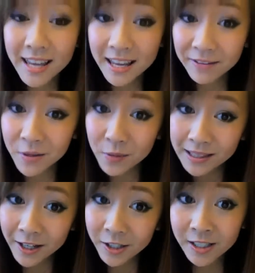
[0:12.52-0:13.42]
If you want
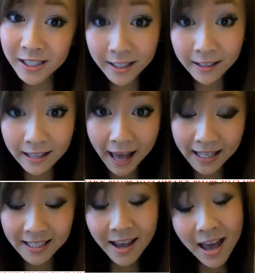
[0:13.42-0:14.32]
larger, subtle
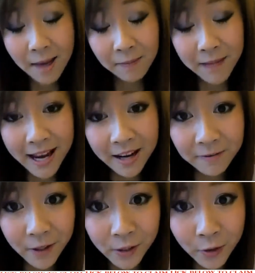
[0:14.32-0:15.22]
eyes, apply your
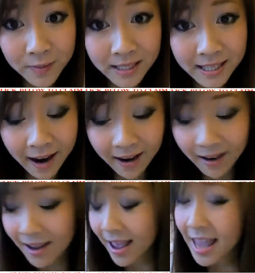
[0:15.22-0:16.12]
first coat of mascara,
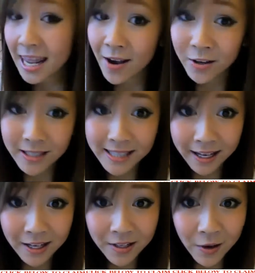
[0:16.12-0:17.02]
and then on your
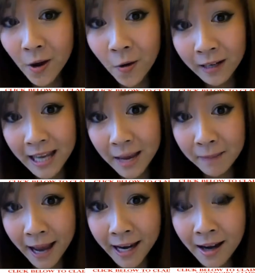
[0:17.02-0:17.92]
second coat, only
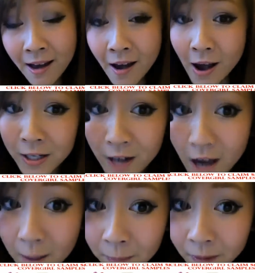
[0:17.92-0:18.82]
apply it on your
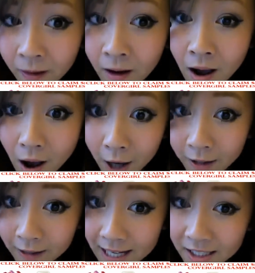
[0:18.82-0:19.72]
upper
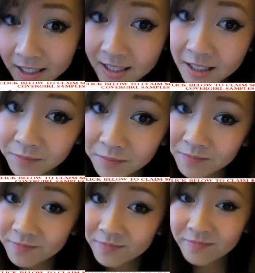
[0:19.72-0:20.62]
outer lashes.
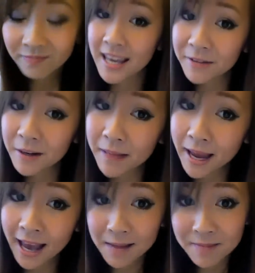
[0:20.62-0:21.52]
If you're
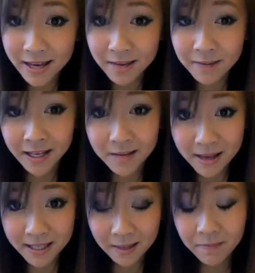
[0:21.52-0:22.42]
applying eye makeup and you
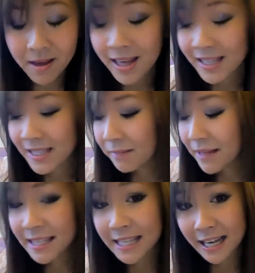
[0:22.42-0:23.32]
mess up,
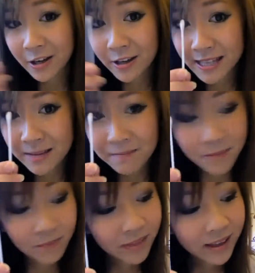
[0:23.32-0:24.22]
simply take a Q-tip,
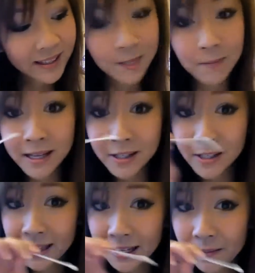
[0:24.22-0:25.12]
dip it
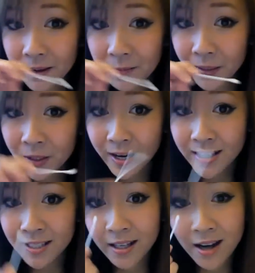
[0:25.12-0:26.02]
into a little bit of
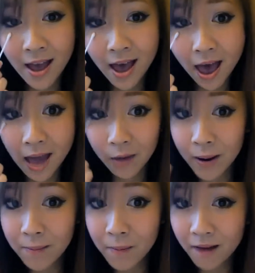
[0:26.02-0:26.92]
moisturizer, and
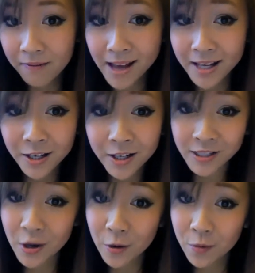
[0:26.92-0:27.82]
wipe off, and you're good
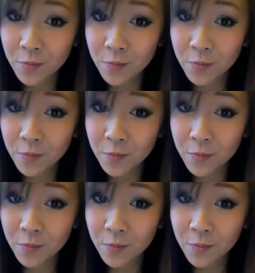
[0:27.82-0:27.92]
to go.